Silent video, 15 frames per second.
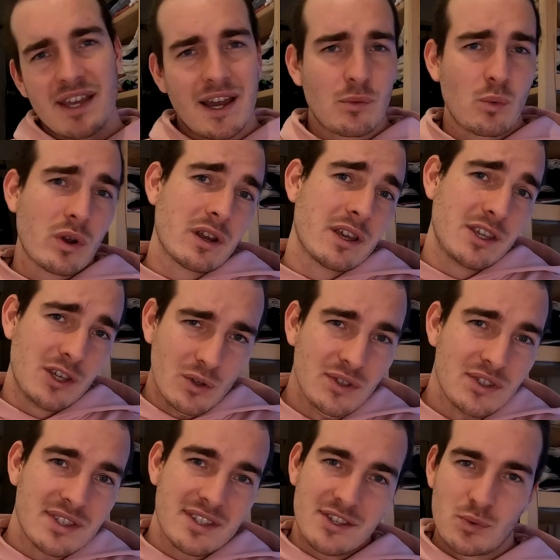that when I
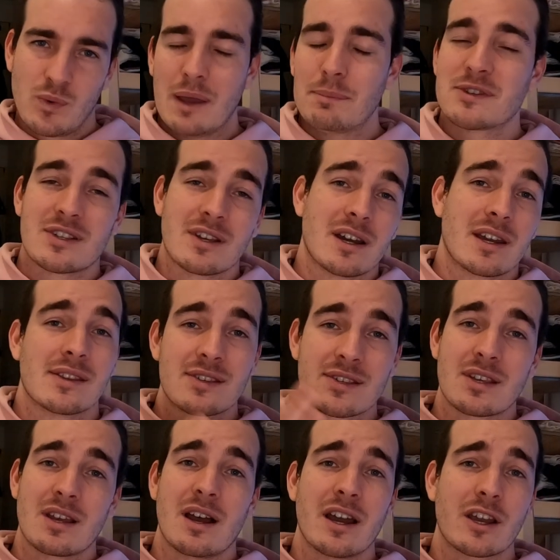used these
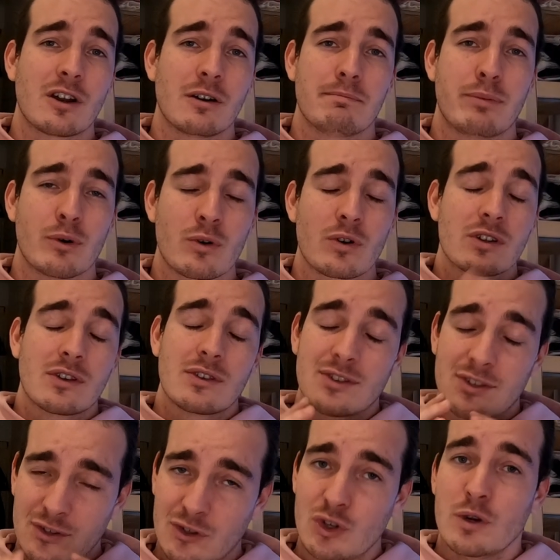websites, I got bored
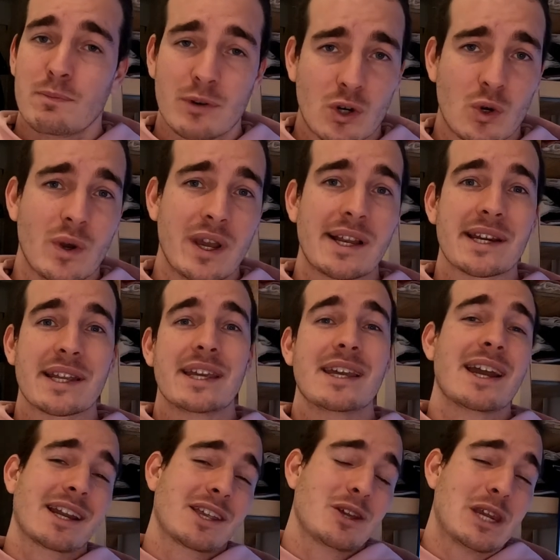super
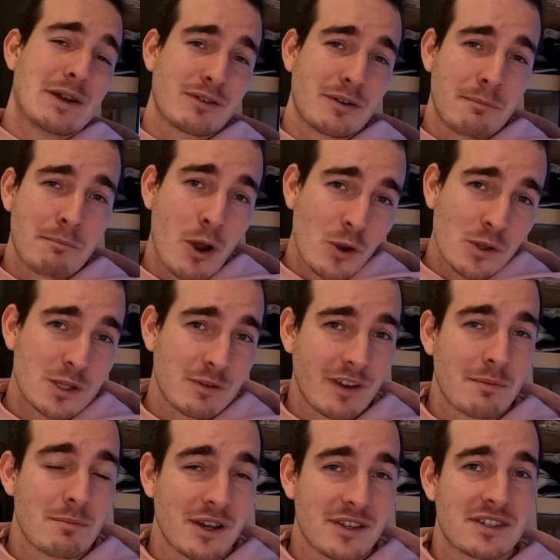quickly and could never
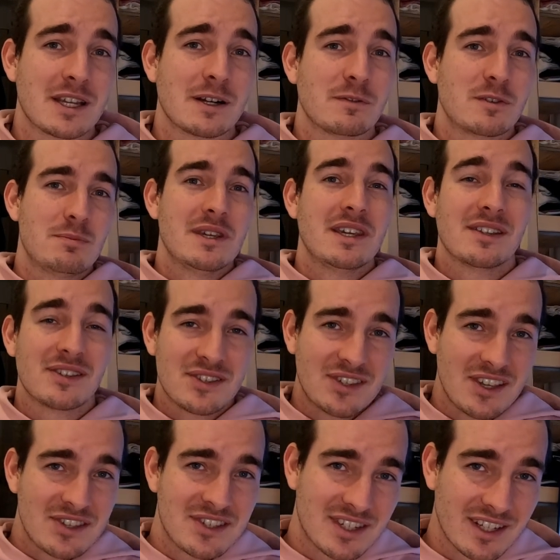motivate myself to be
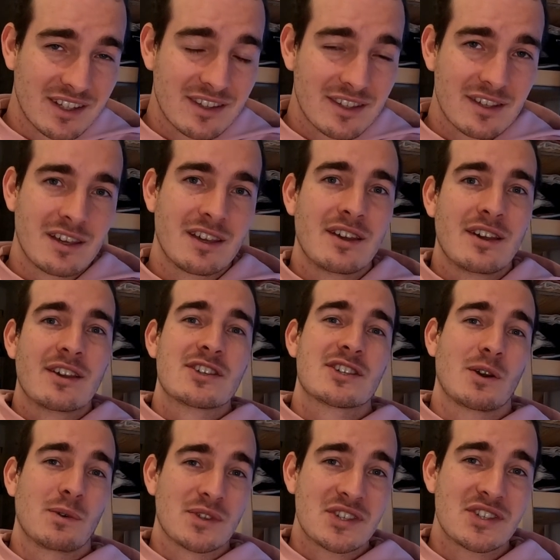consistent.
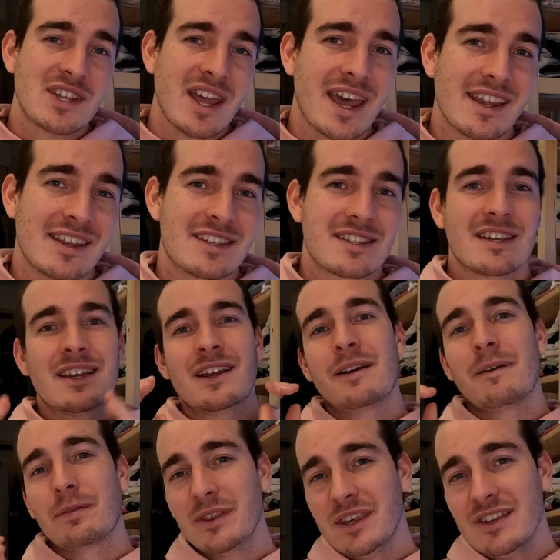So instead,
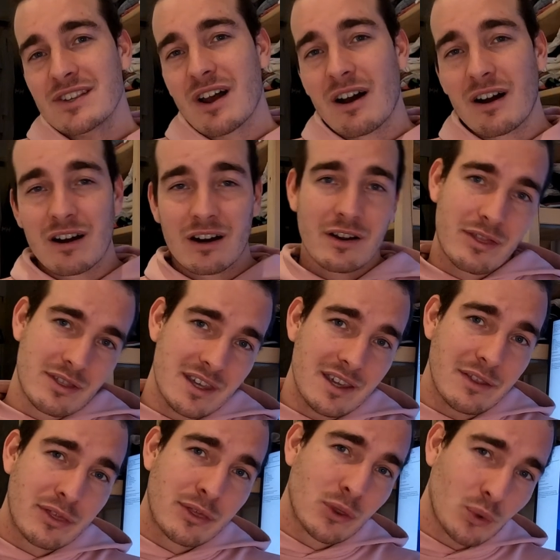these are
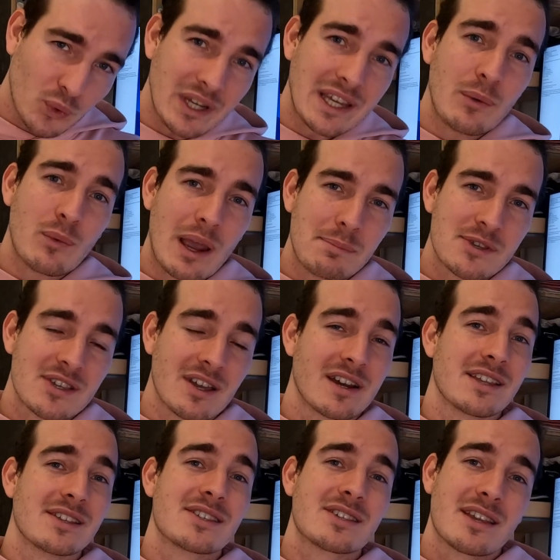the 3
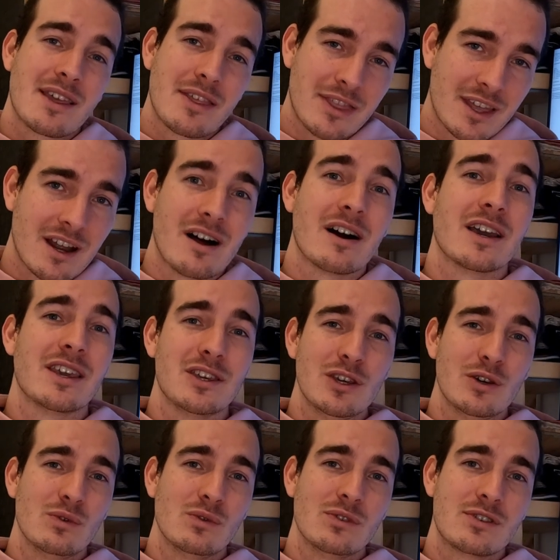websites that I
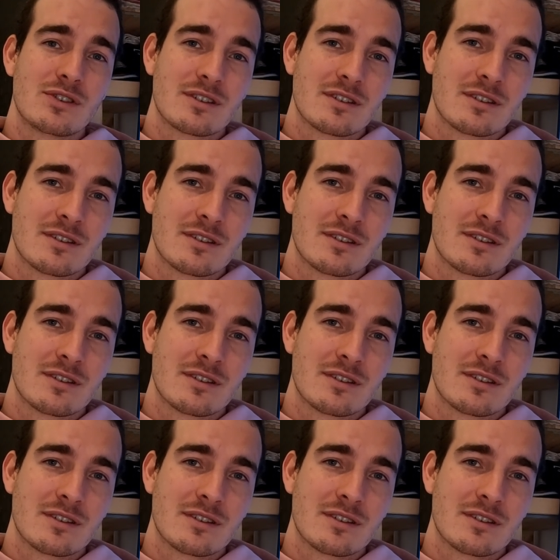used.